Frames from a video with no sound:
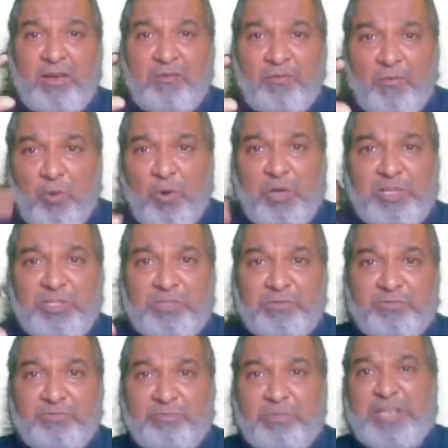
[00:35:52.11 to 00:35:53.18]
folds
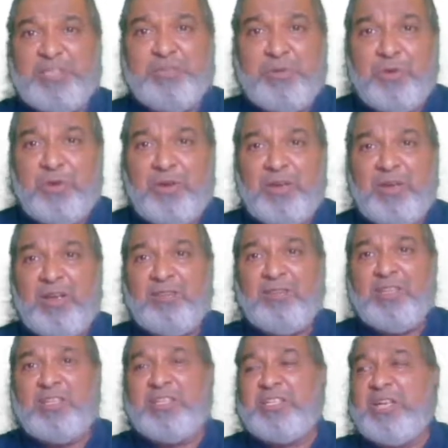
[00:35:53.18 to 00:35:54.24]
based on
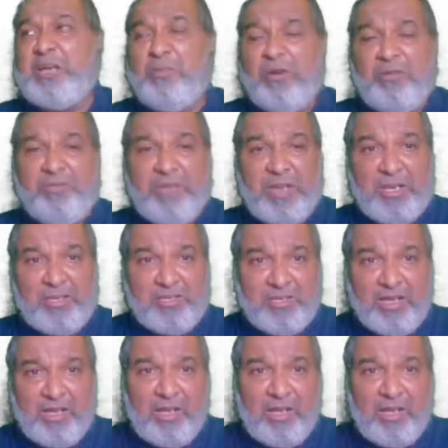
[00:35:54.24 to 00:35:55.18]
the shape of hinge.